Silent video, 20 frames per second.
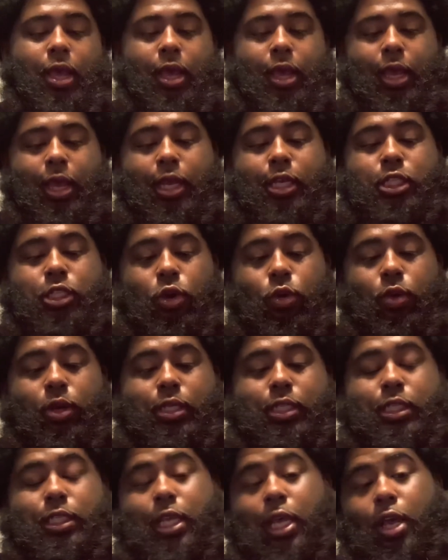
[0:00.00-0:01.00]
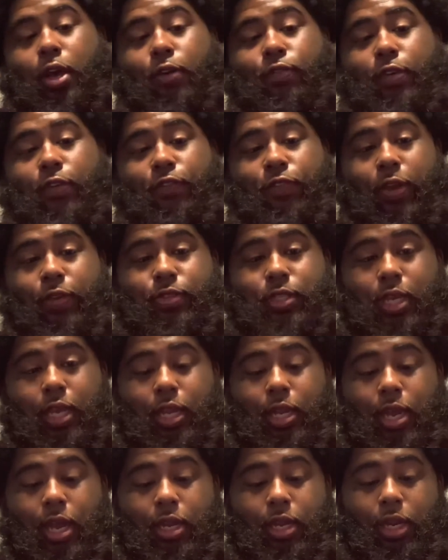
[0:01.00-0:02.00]
It's on sale for
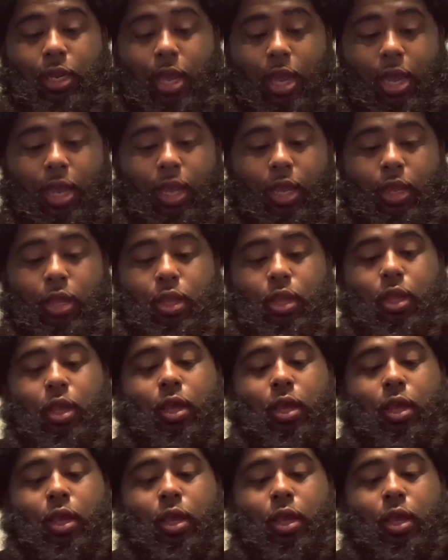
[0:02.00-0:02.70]
$15.99.